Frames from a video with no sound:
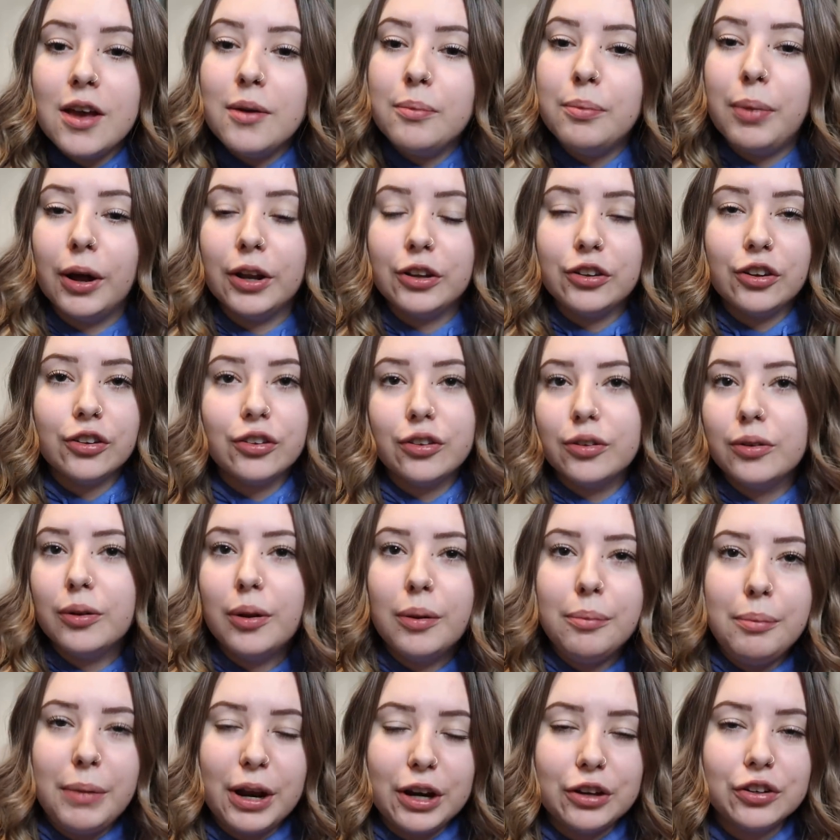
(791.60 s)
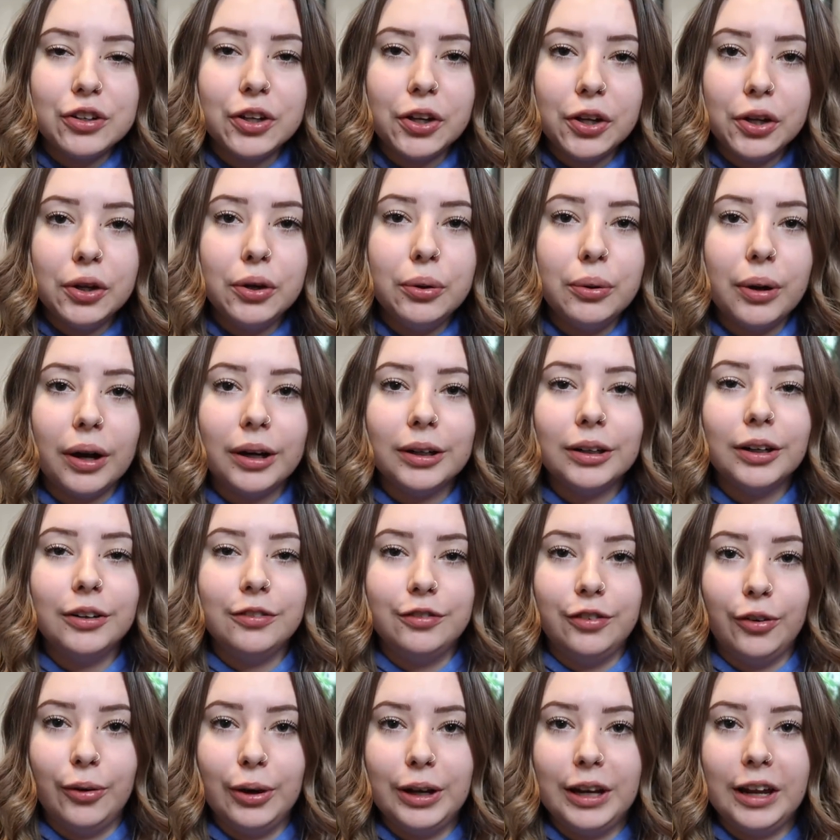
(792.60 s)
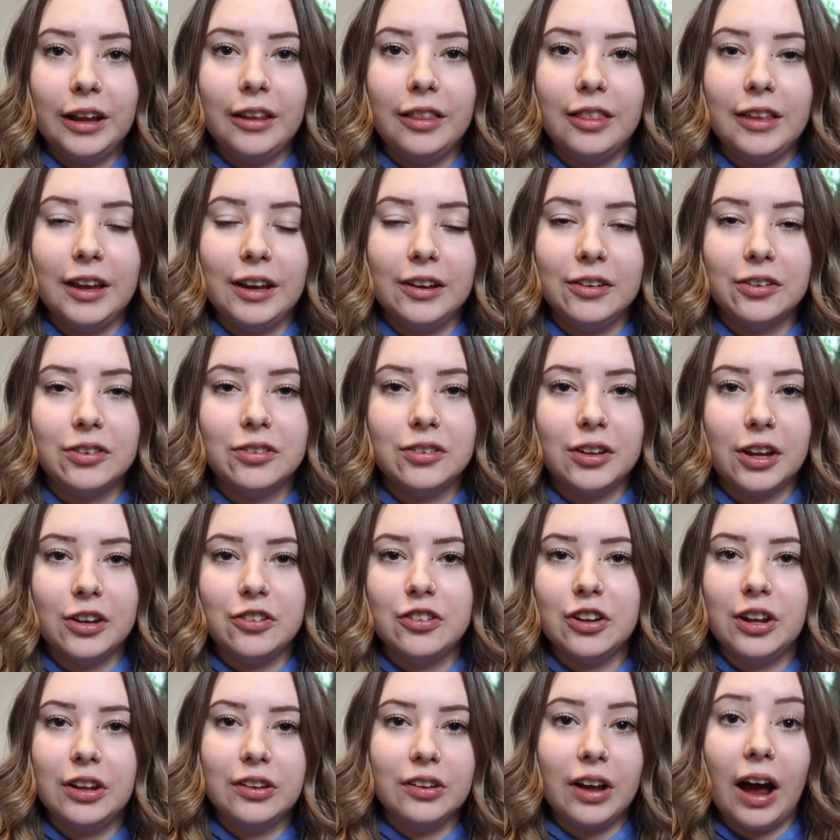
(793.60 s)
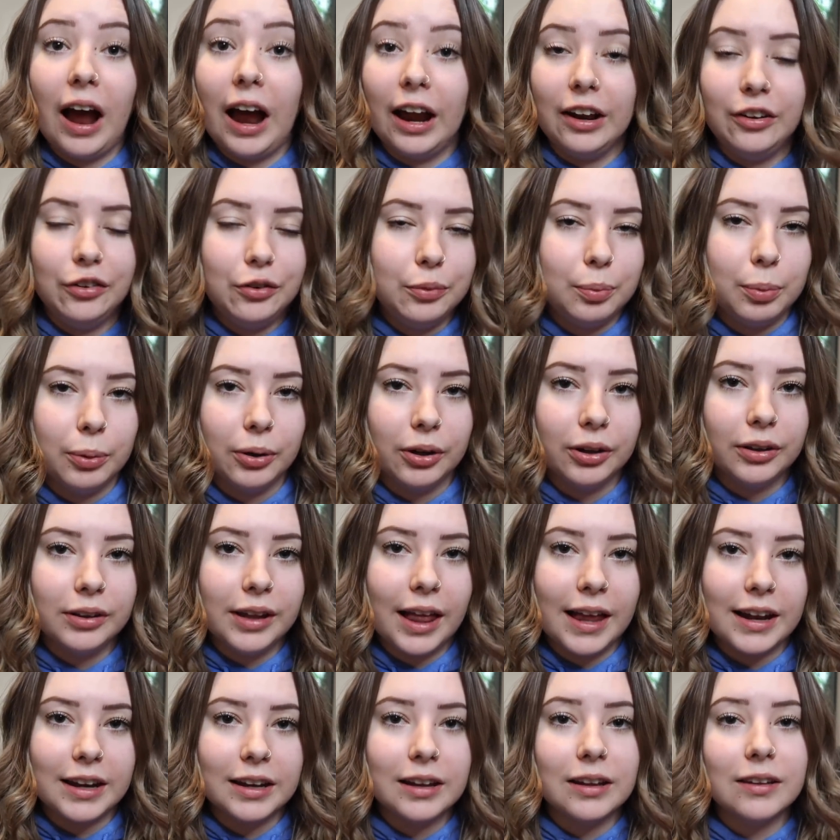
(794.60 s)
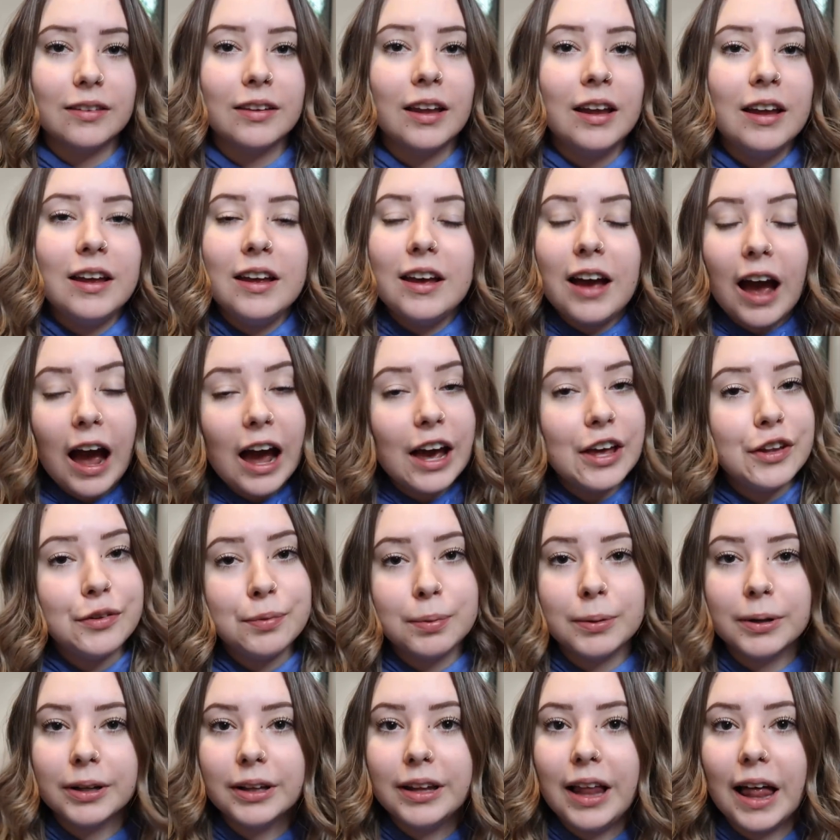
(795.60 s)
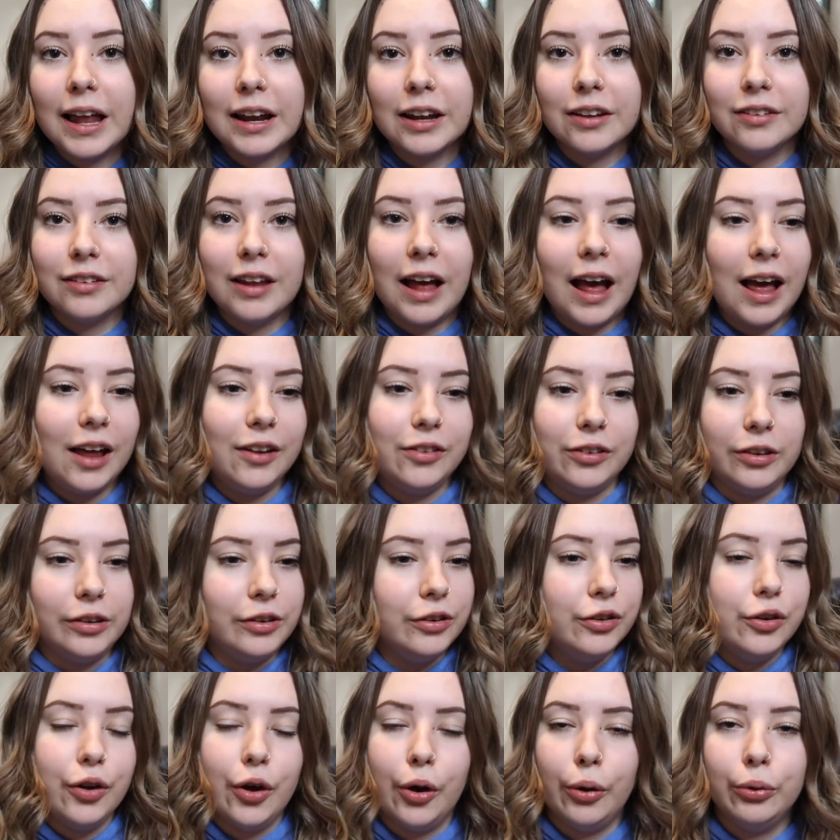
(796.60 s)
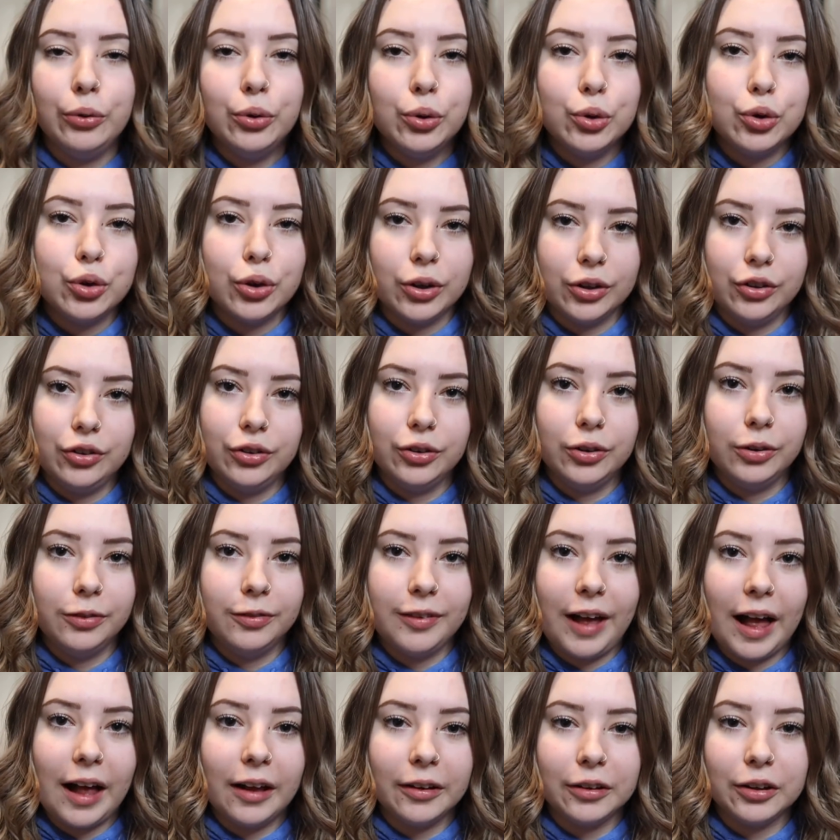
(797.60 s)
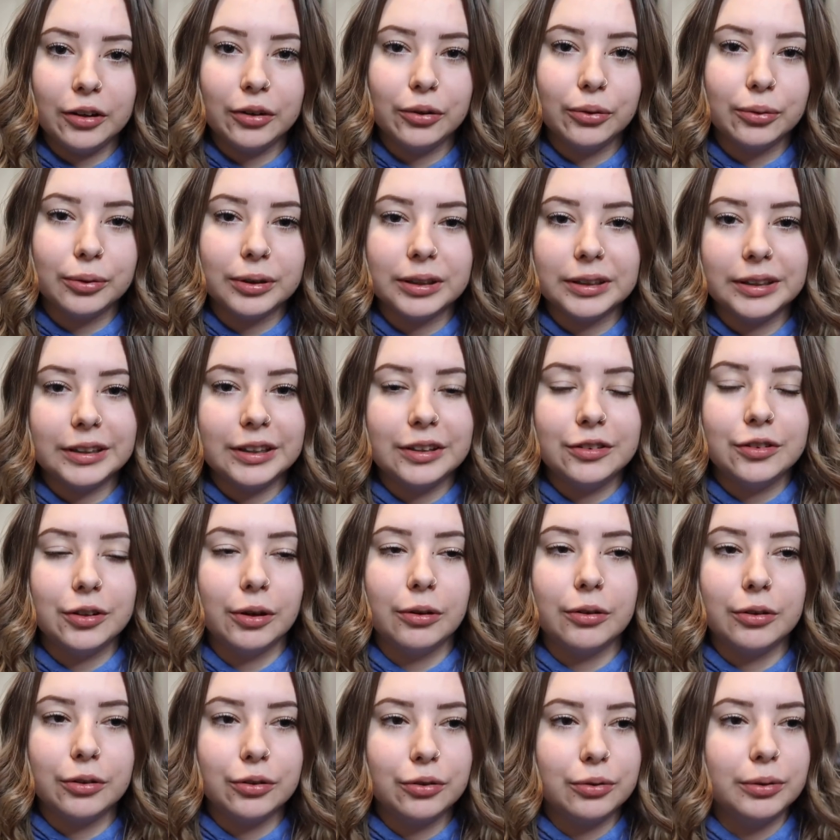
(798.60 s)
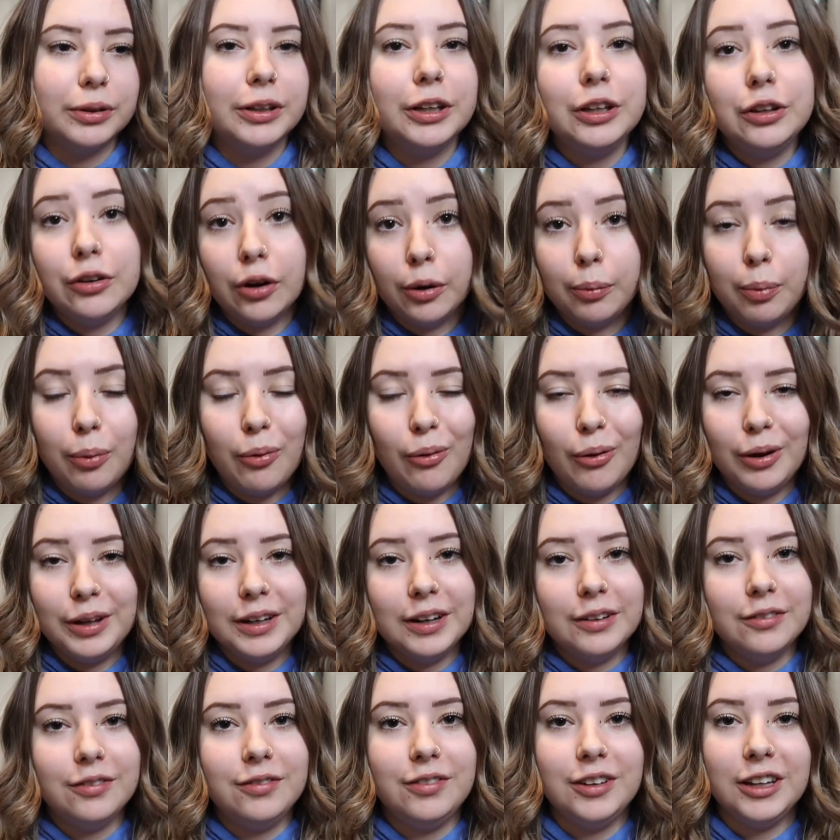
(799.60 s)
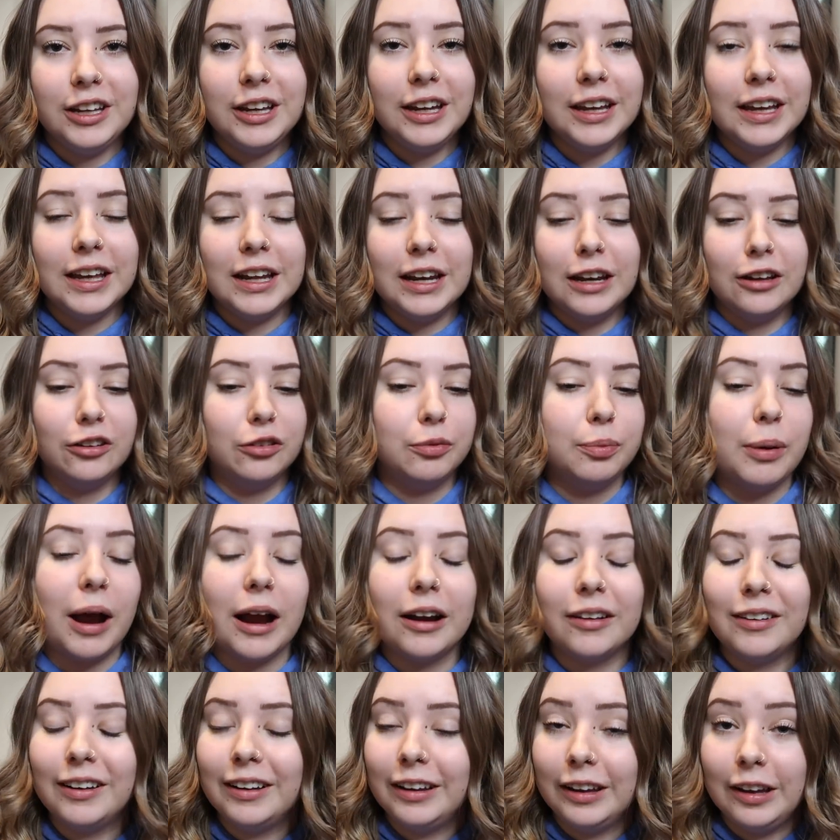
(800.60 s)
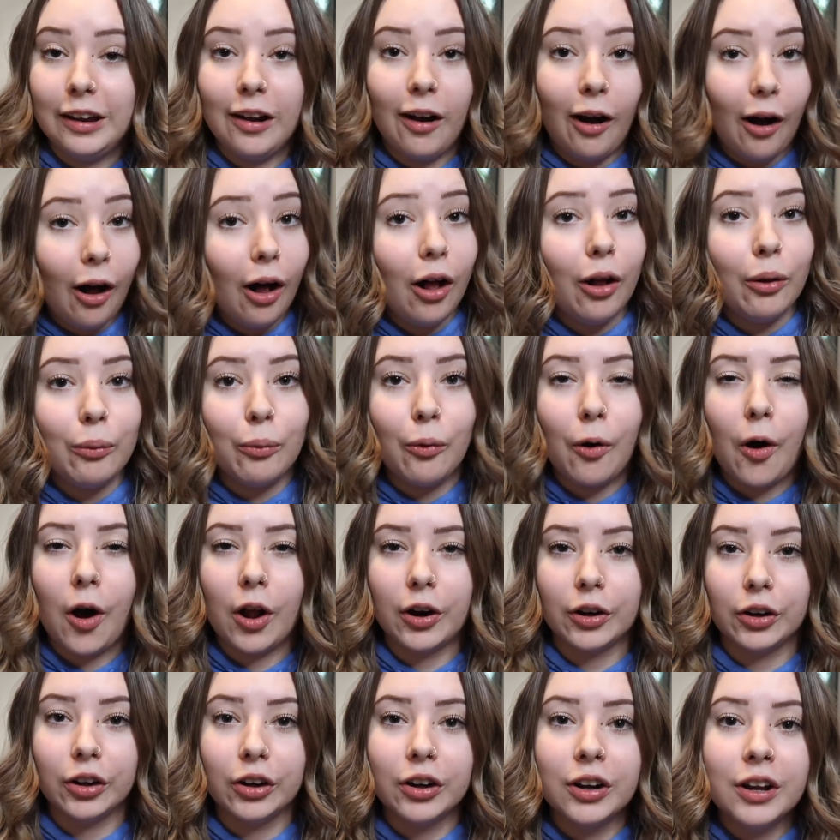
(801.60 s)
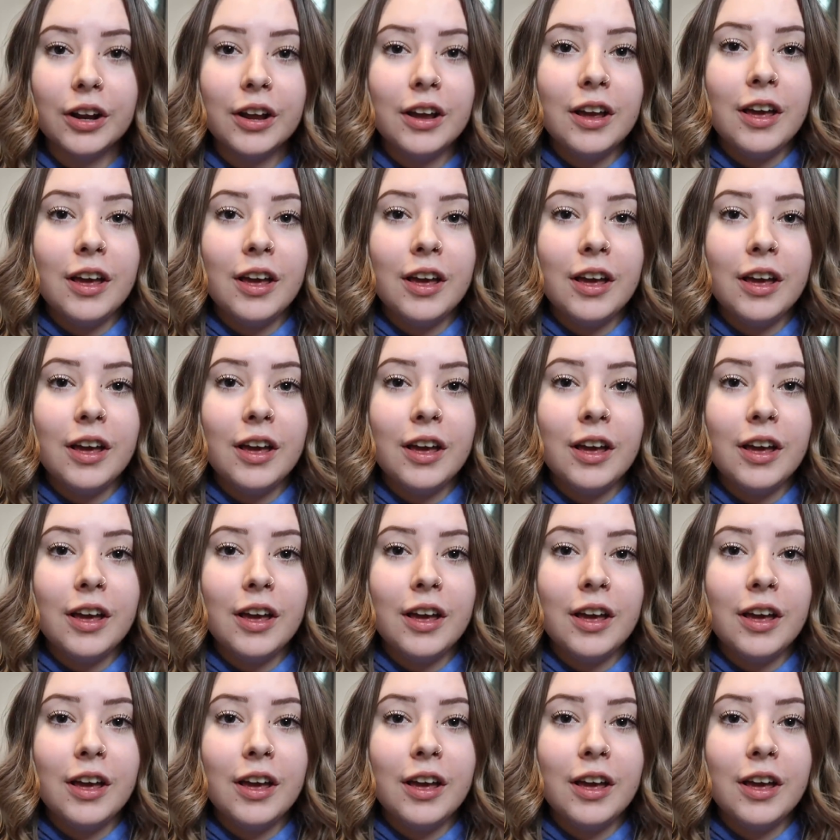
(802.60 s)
But just make sure you are avoiding things such as iceberg lettuce. Iceberg lettuce has no nutritional value really, so there's really no point in feeding it. It's practically all water.